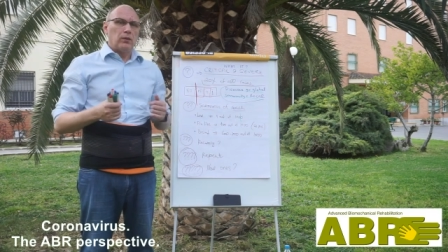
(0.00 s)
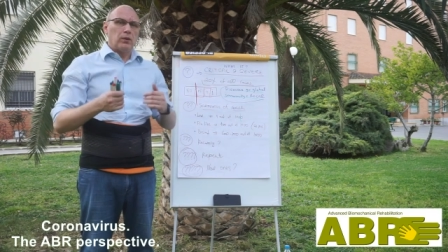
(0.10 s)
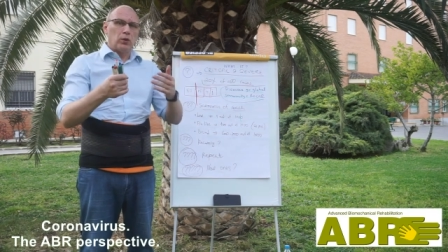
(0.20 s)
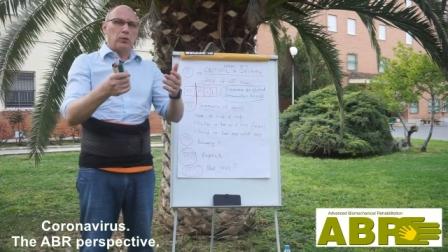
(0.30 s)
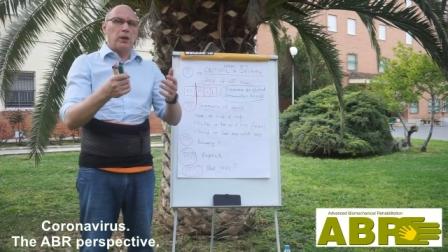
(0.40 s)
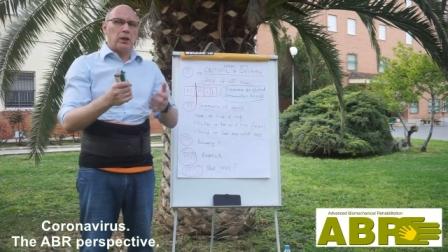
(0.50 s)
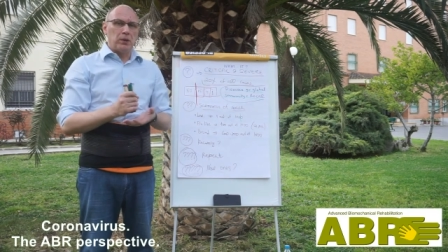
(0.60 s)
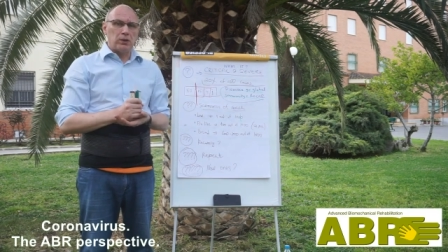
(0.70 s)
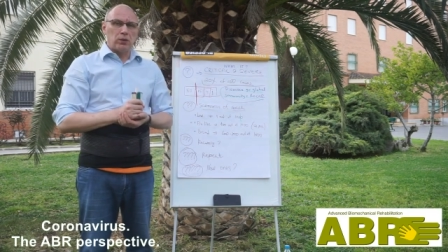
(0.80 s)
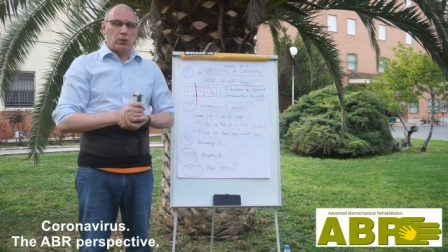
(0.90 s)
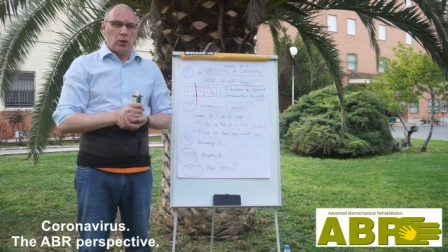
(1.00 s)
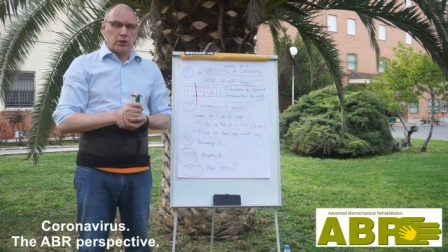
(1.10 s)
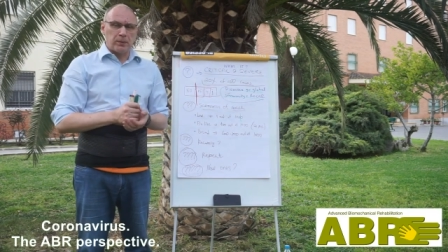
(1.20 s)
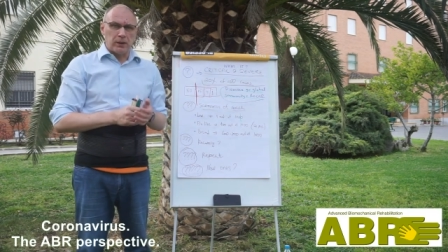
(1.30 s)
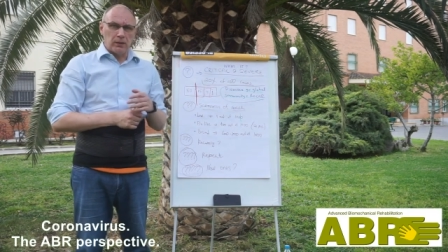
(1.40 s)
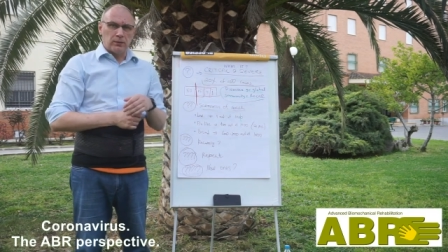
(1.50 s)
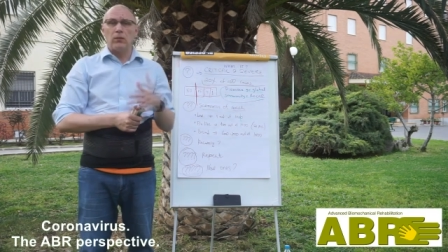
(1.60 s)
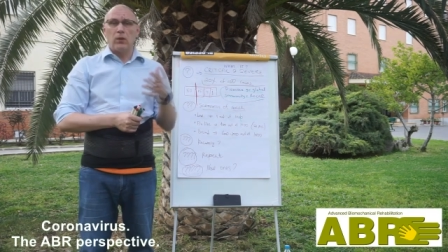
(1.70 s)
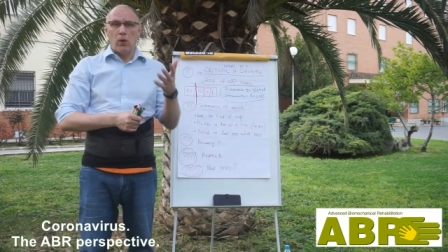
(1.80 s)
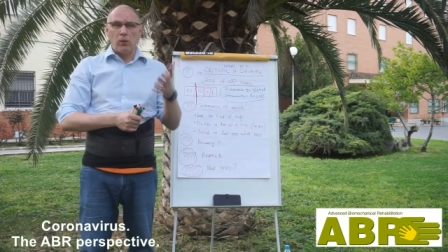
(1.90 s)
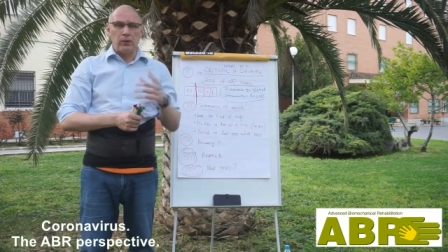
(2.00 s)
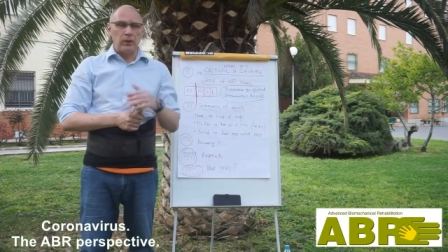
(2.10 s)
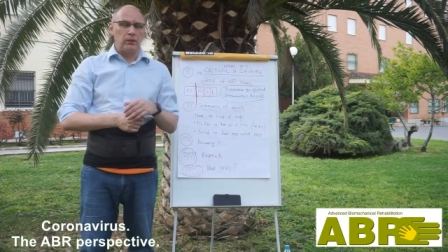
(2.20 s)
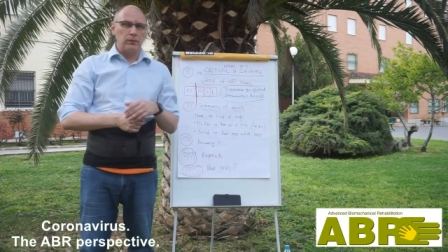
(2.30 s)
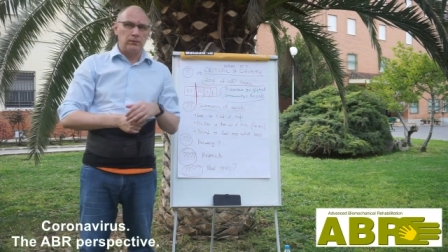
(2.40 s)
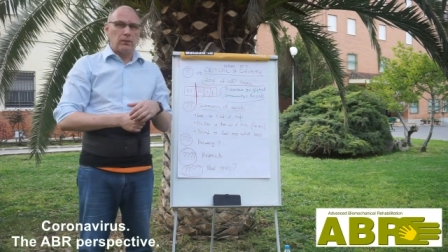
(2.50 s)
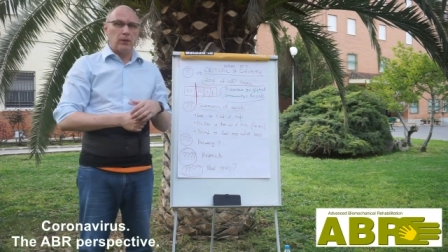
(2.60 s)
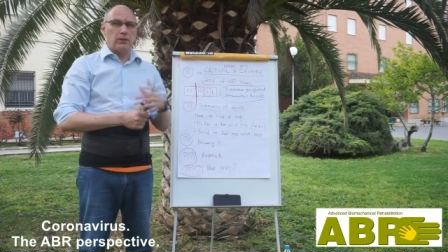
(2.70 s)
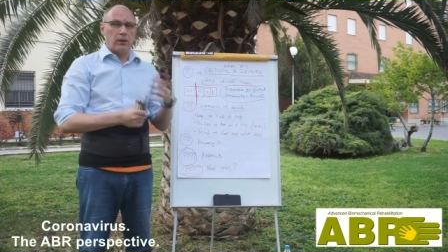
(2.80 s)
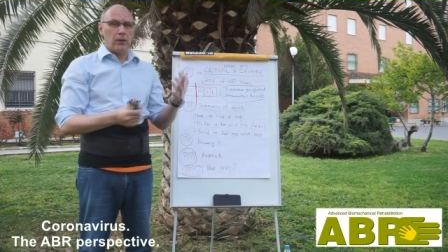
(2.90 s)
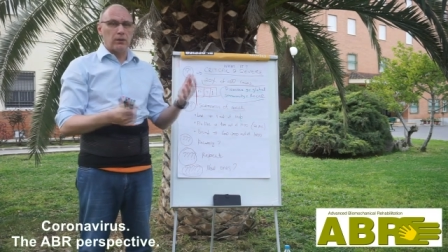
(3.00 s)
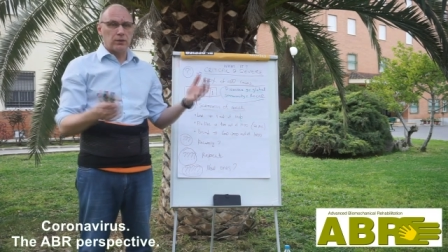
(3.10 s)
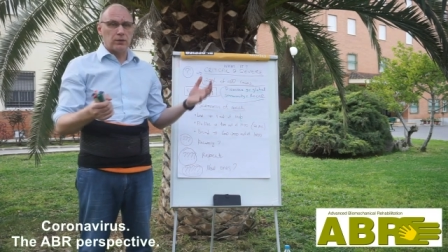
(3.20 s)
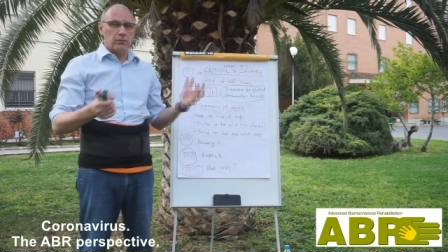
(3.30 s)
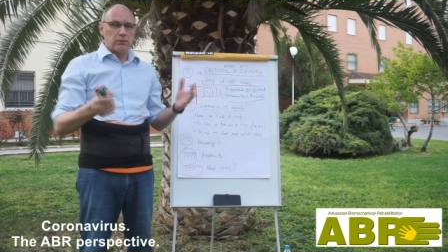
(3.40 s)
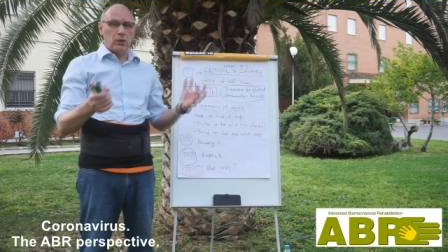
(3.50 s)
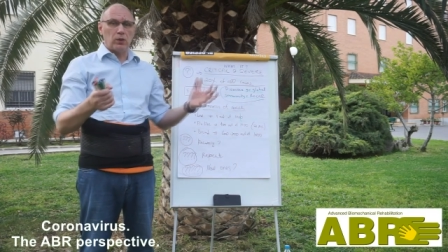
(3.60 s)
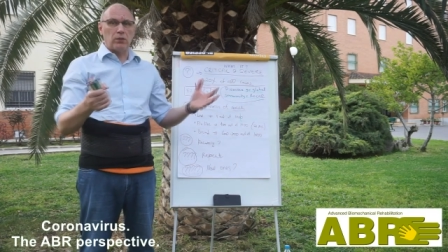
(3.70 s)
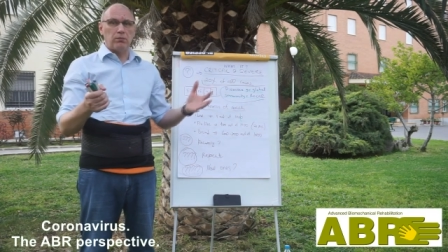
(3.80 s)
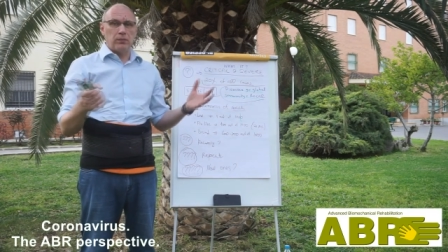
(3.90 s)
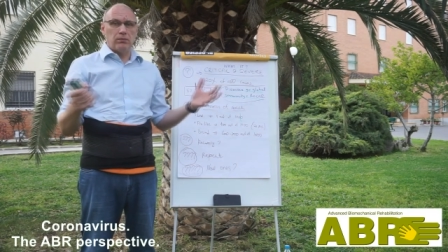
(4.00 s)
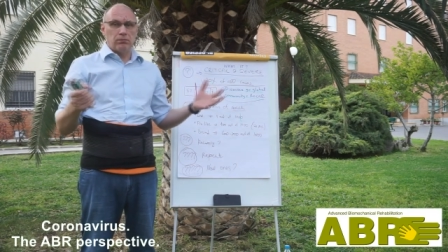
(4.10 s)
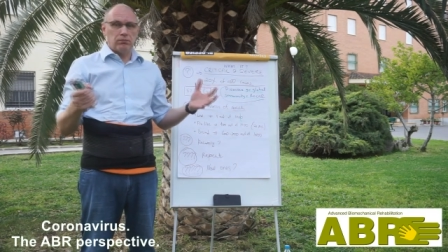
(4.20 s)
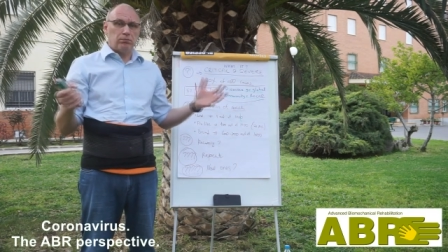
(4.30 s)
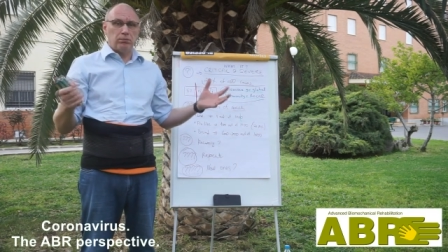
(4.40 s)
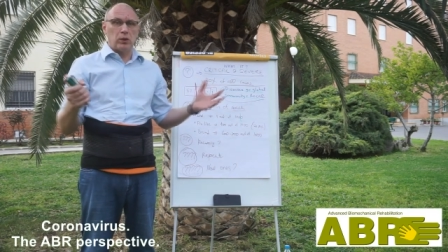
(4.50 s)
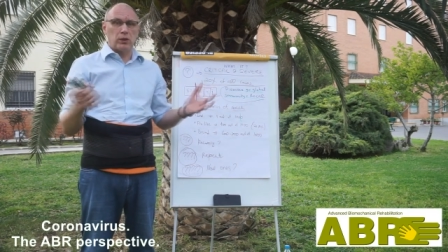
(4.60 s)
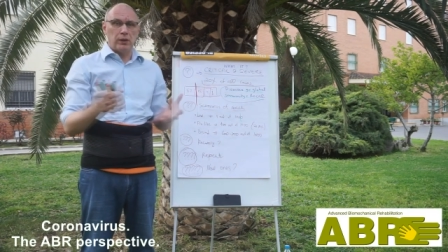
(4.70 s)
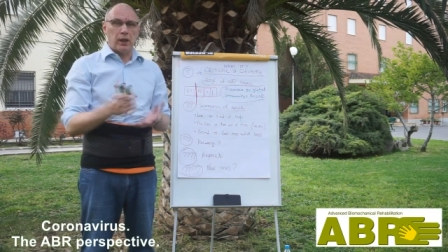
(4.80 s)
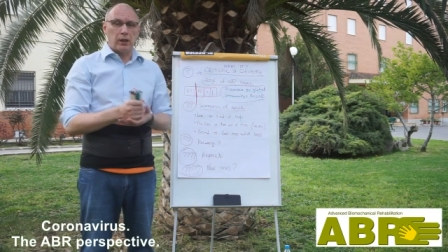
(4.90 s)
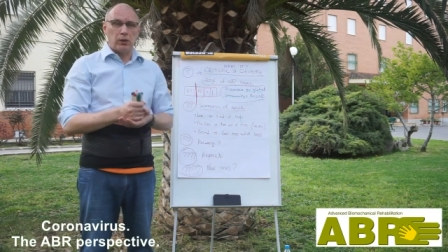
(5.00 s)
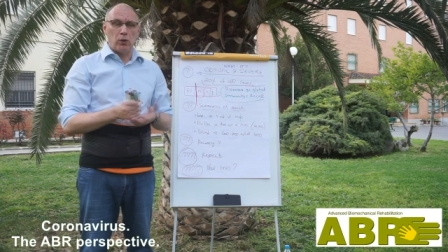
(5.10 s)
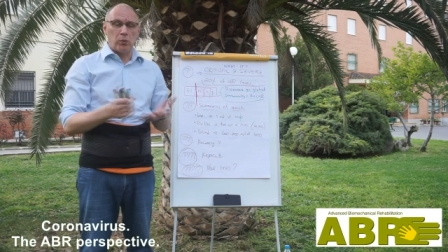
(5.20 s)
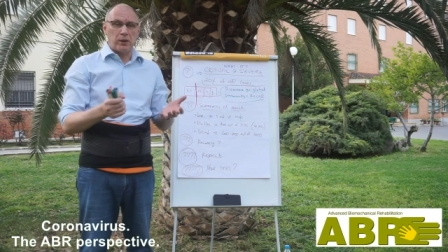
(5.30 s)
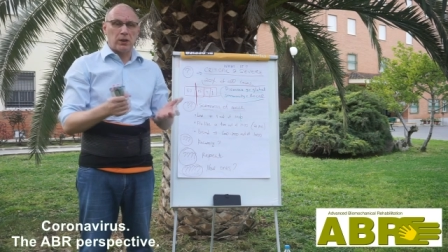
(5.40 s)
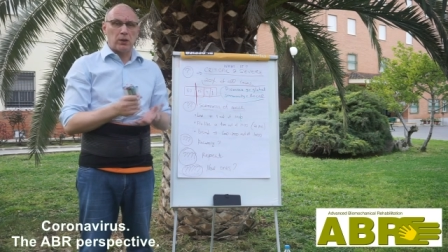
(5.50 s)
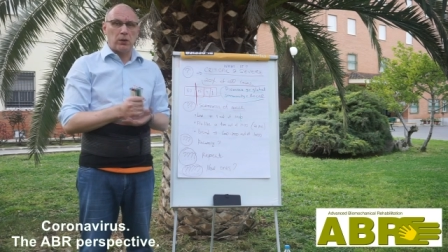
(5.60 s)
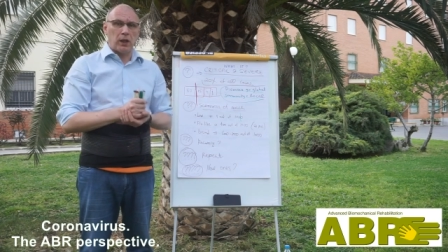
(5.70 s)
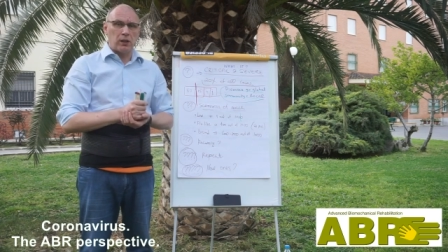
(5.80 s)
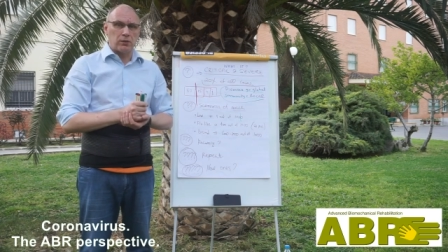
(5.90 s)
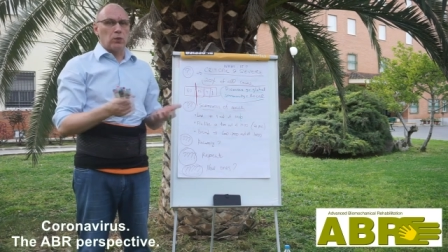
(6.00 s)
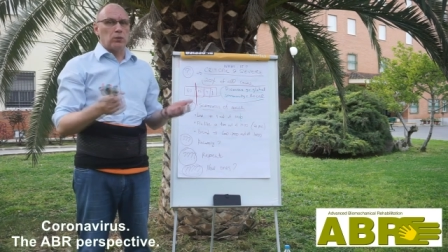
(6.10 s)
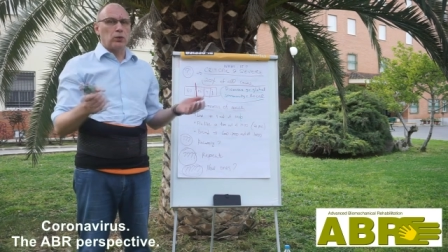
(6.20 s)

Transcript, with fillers: you'd be admitted to hospital, hopefully, if there is not a bottleneck in your particular country.